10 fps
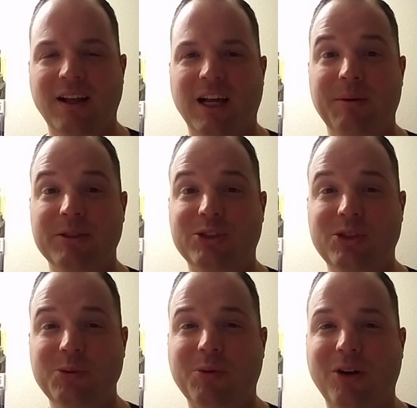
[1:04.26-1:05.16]
Um, it's
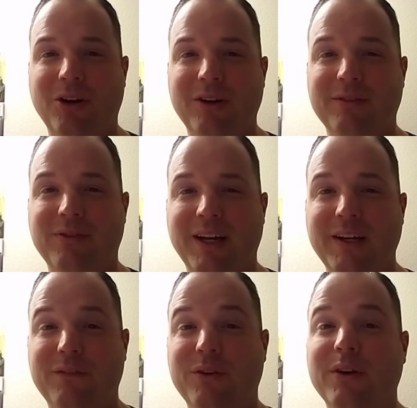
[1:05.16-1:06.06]
super hard to
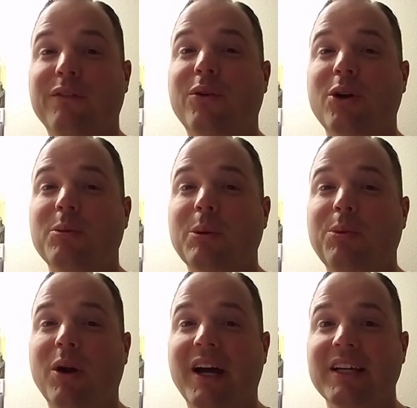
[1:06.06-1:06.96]
find for an affordable
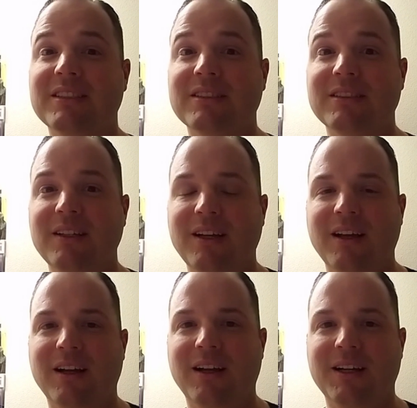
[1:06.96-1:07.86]
price.
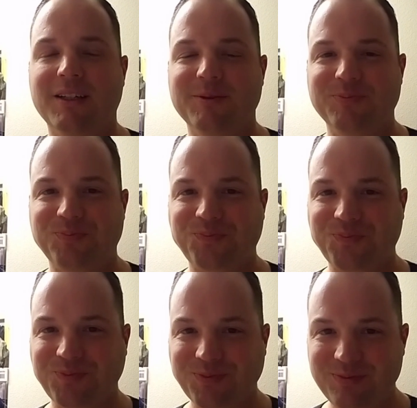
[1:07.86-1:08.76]
Um,
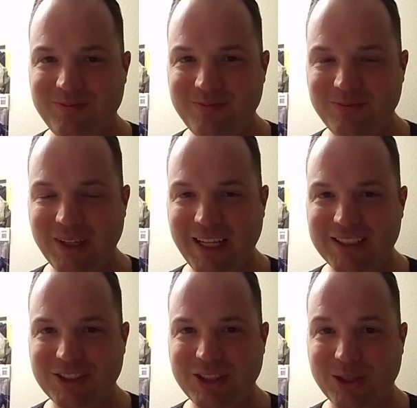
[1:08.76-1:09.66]

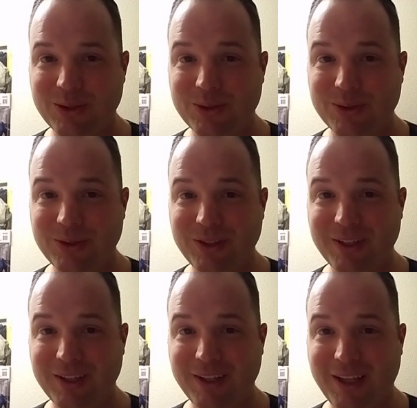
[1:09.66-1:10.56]
and so
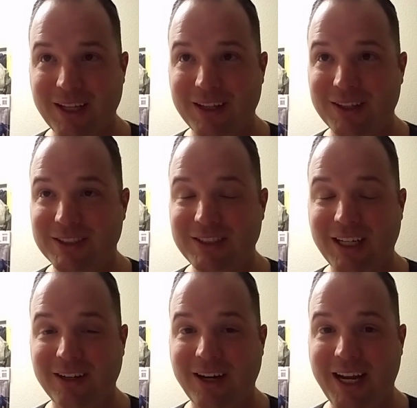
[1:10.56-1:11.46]
the, the
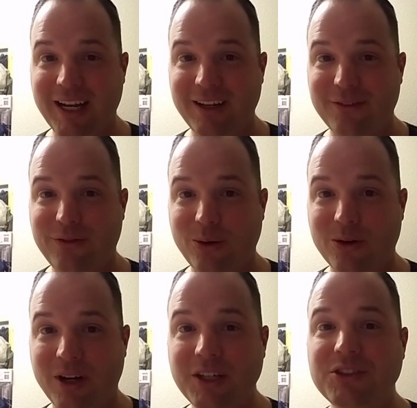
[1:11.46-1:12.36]
seller had it
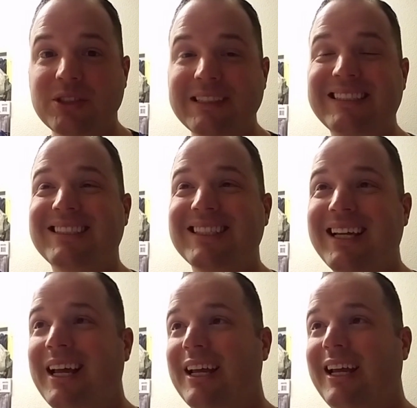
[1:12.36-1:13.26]
for hundreds
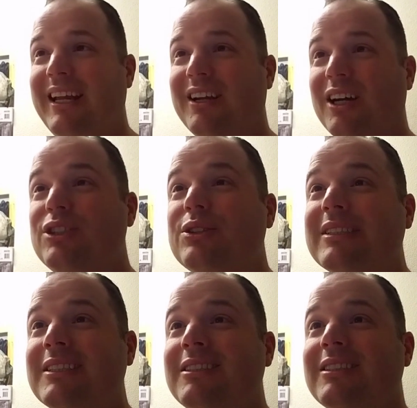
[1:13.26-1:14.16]
and
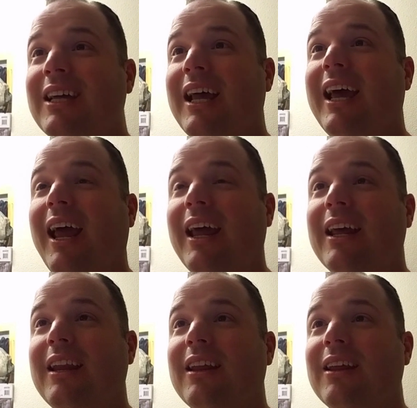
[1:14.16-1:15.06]
hundreds
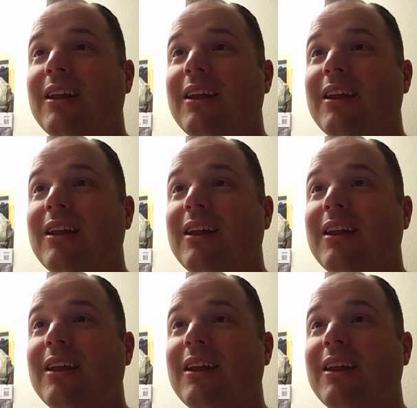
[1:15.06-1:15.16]
and